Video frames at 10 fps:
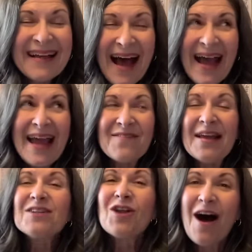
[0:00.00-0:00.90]
I have a
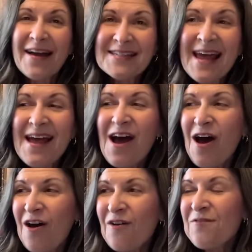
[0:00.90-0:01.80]
lot
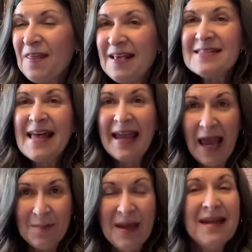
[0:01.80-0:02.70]
of things that
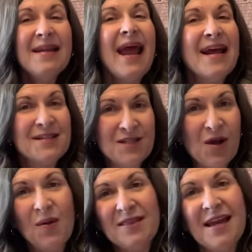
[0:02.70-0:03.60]
came in, and
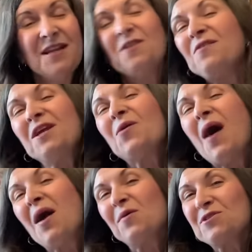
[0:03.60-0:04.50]
so at the end of the video,
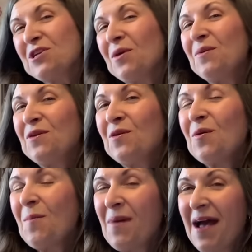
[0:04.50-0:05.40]
I will share with you
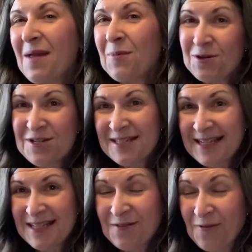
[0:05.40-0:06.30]
my
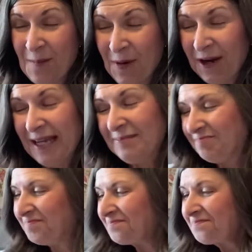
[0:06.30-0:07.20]
purchases from Market.
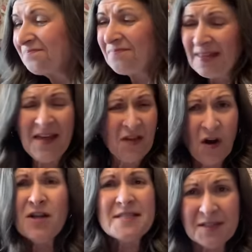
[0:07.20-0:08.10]
There
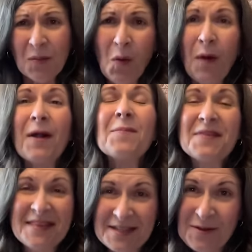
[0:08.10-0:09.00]
are still more,
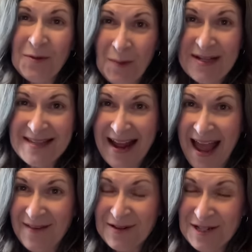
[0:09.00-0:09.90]
but these are the ones that I
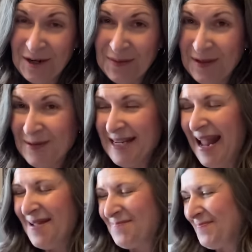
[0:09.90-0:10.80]
have to share with you today.